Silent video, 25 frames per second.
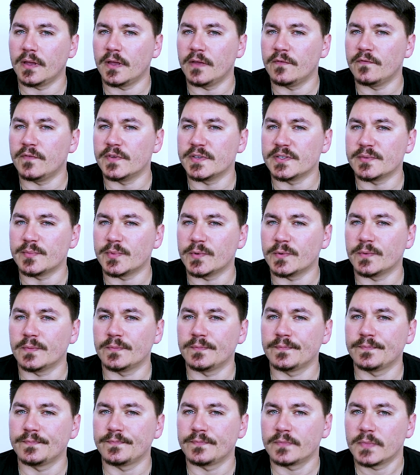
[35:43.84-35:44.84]
Invisible.
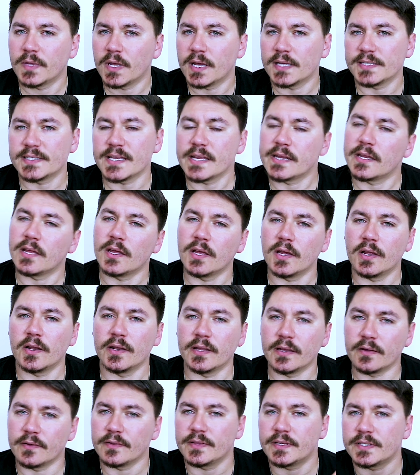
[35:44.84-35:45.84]
I said it
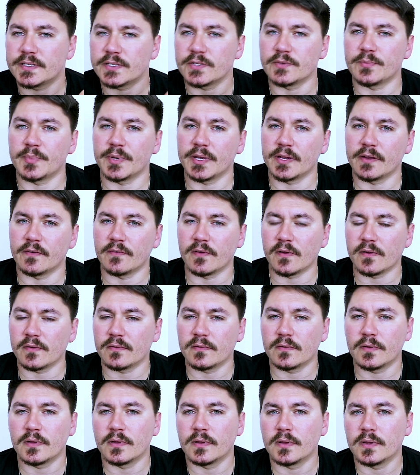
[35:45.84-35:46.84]
earlier at the superhero
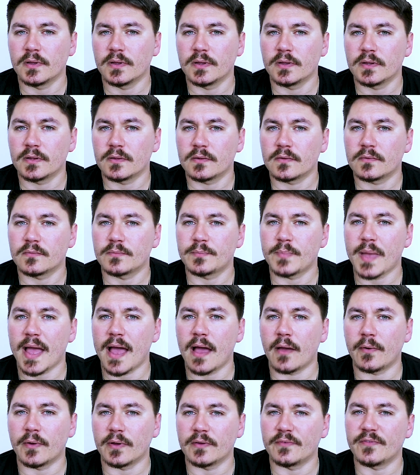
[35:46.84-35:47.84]

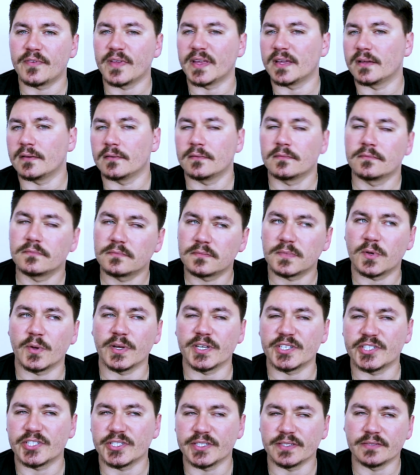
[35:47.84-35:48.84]
power thing
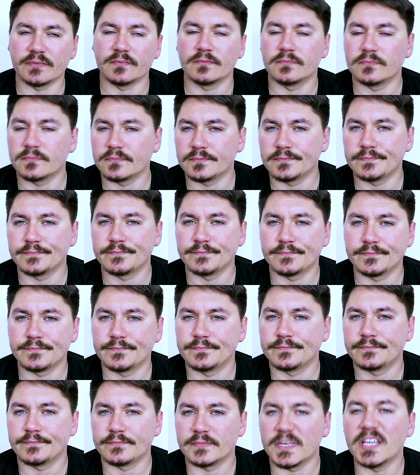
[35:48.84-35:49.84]
question.
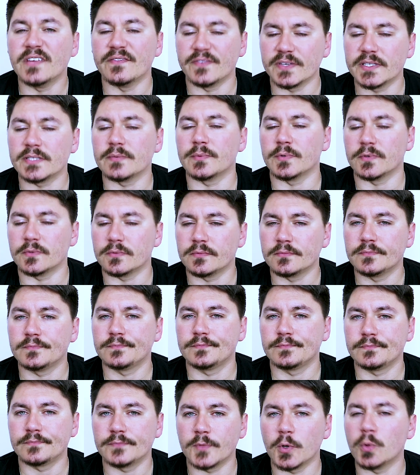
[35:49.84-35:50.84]
Invisible.
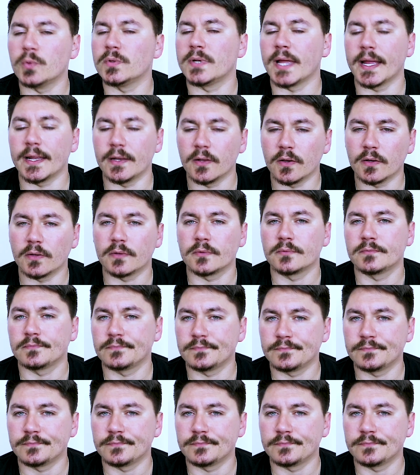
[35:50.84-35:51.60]
All day long.